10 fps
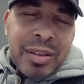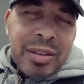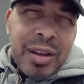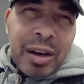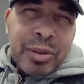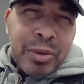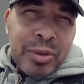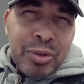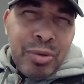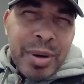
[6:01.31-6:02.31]
Doctor
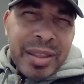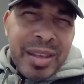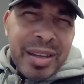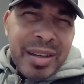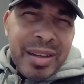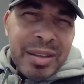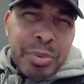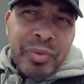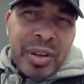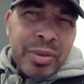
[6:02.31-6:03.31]
Zoom, I think it is,
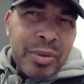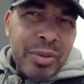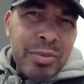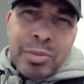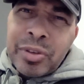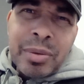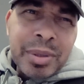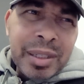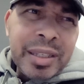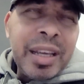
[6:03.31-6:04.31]
Professor Zoom or something
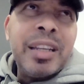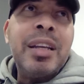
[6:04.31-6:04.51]
like that.